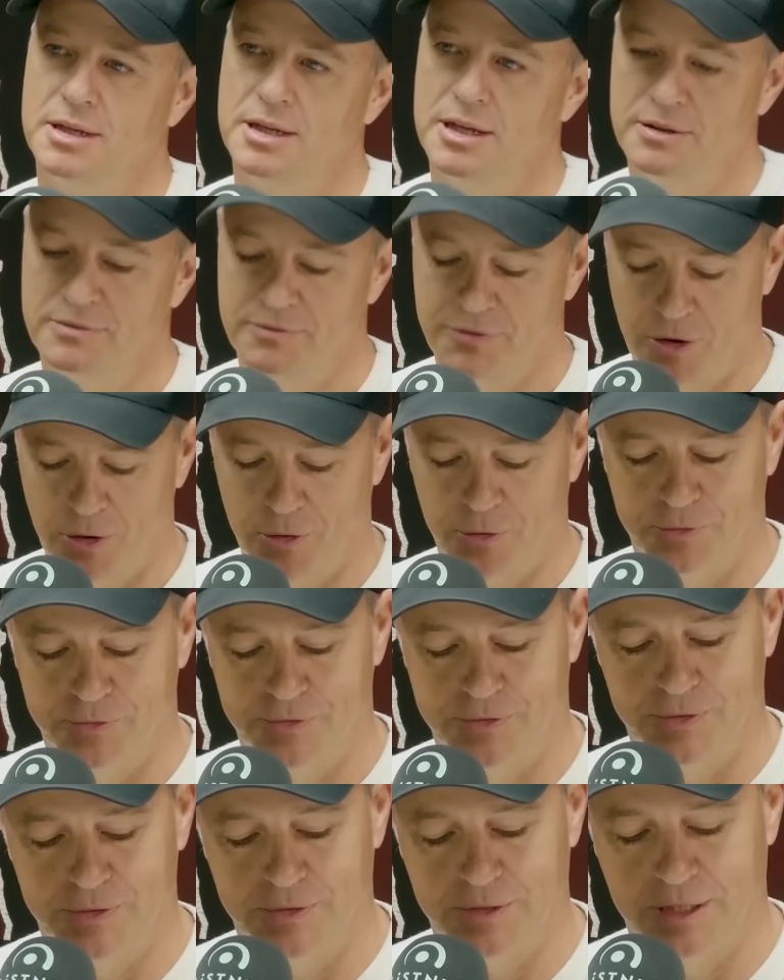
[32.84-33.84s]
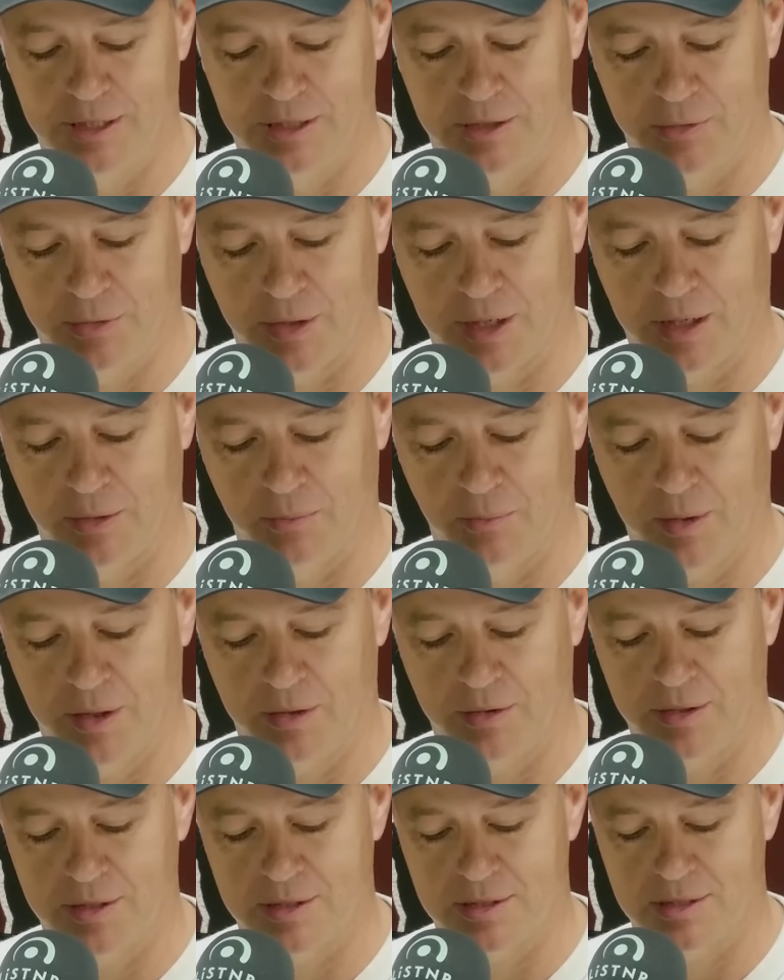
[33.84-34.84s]
involved in cricket,
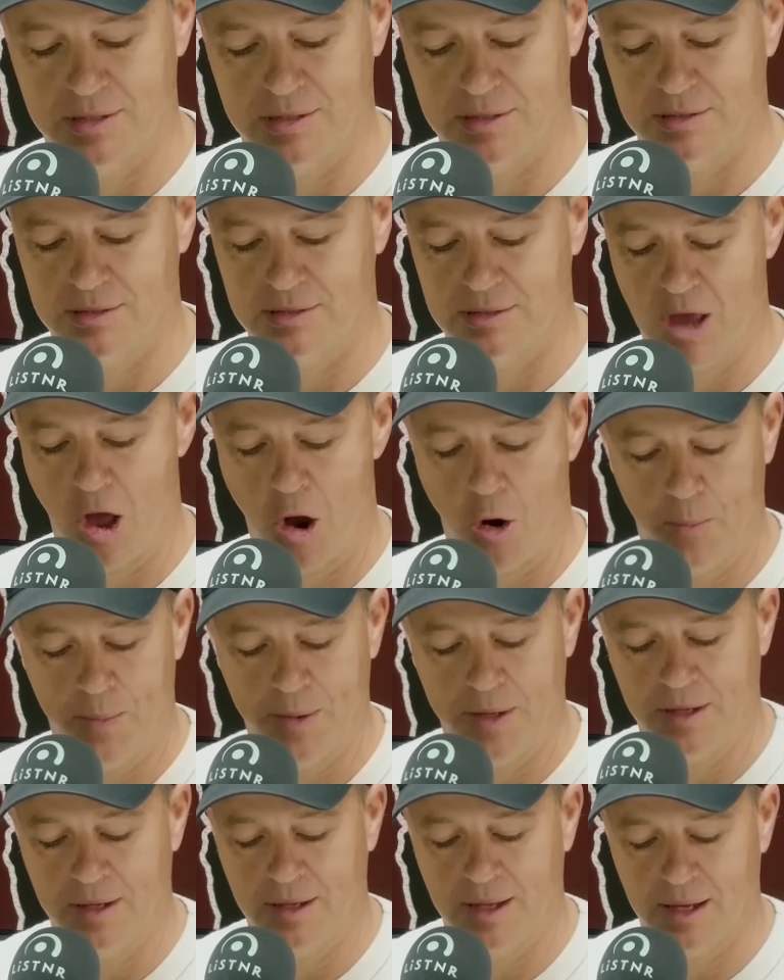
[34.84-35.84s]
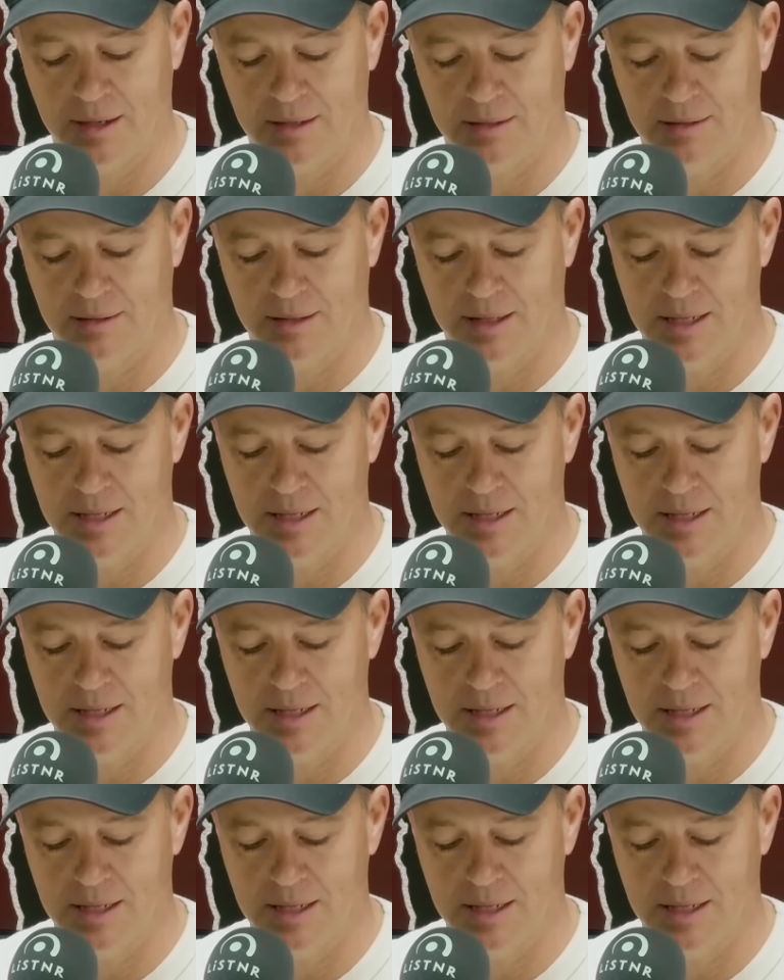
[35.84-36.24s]
whether it's helping you get